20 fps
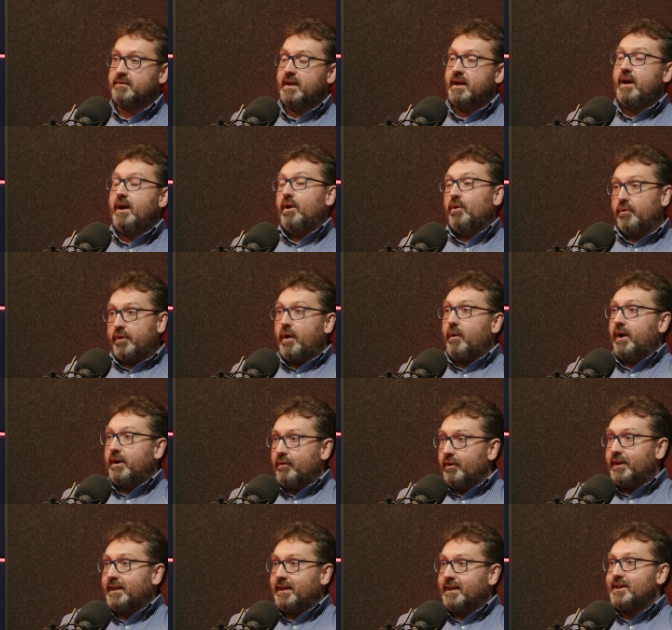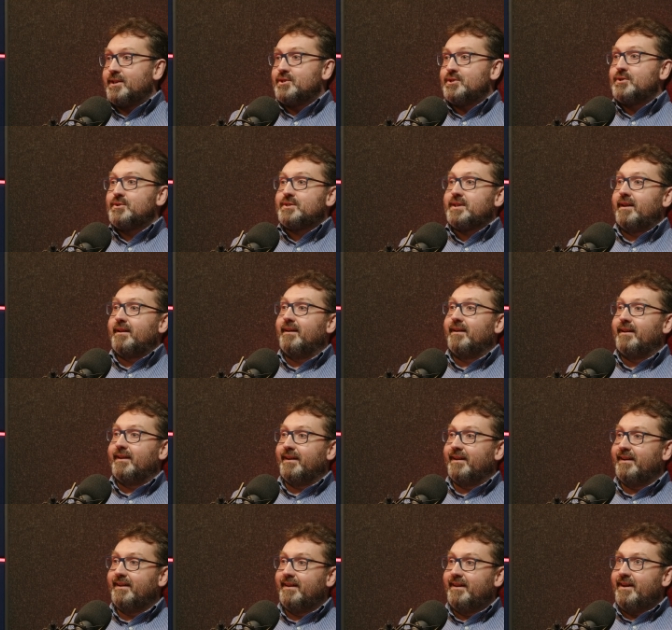Yeah. Although ironically, as you said
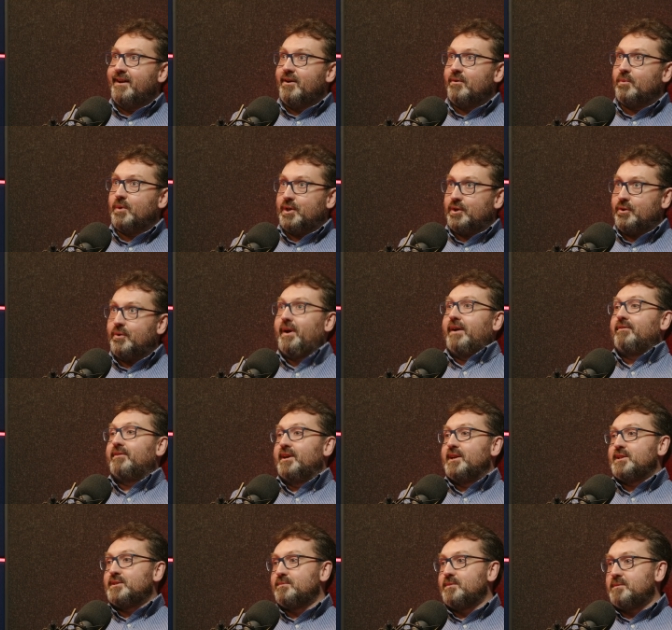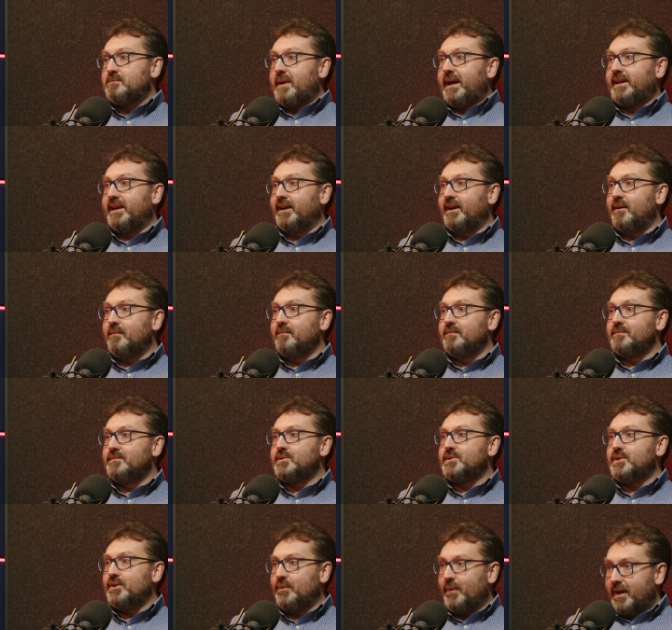earlier, we do have customers backing up
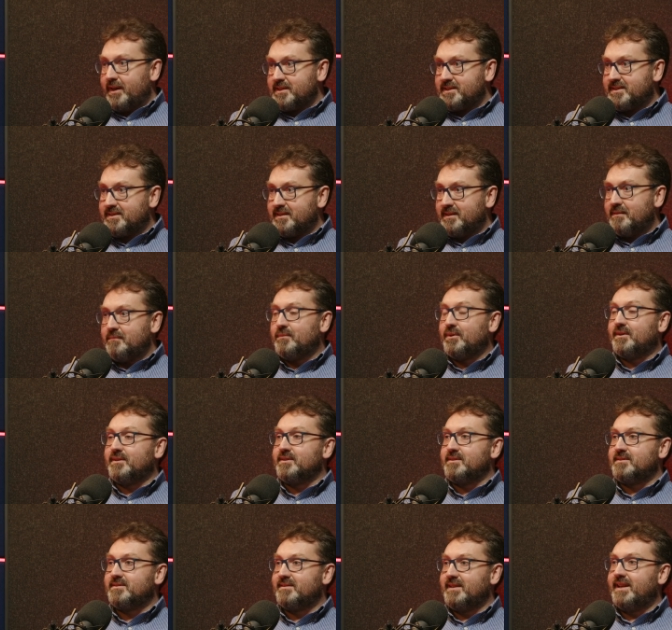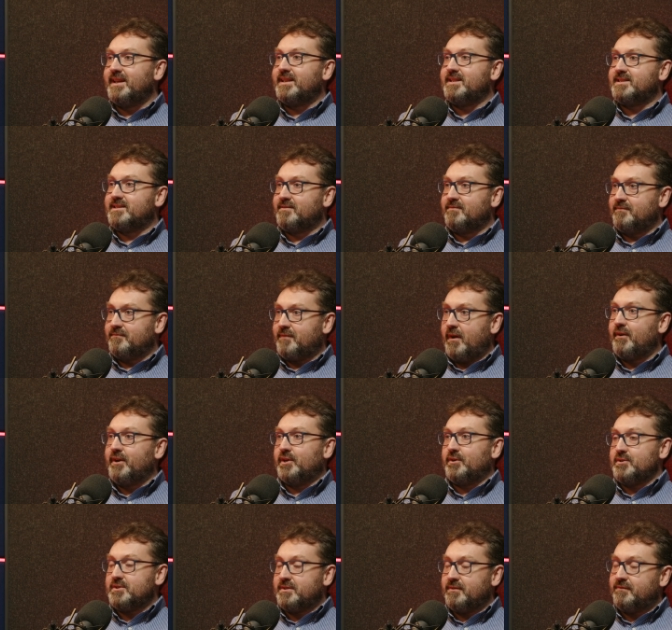to us because it's very
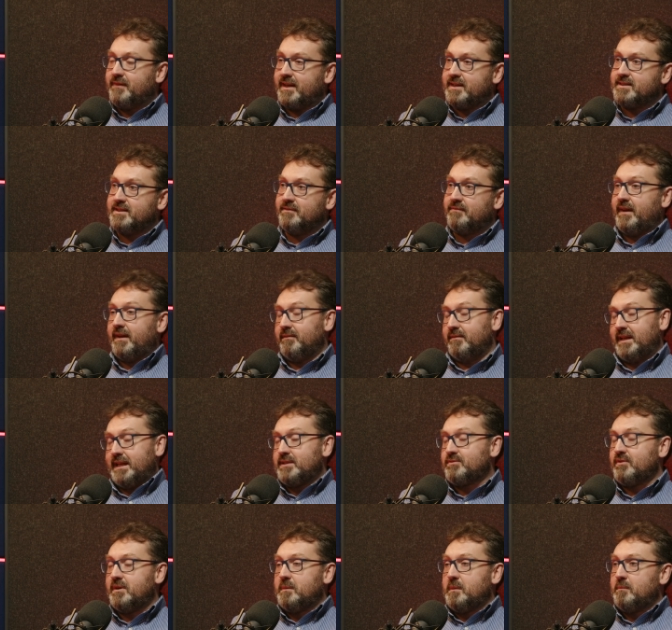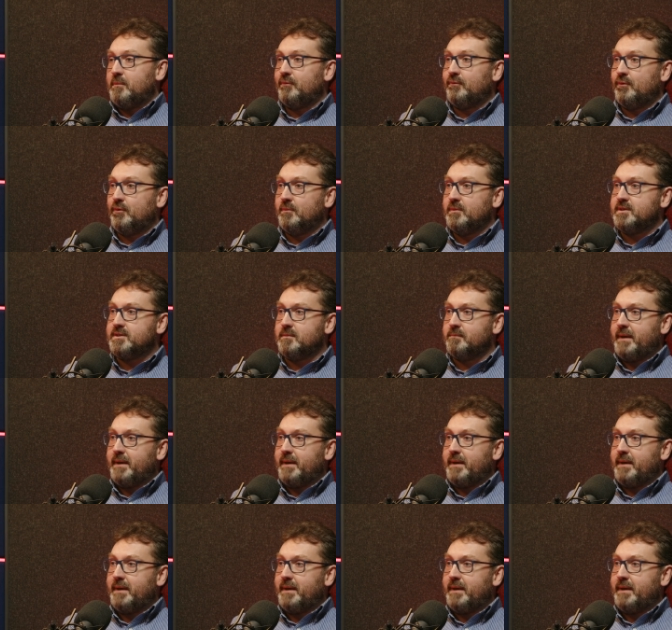cost effective and extremely performant to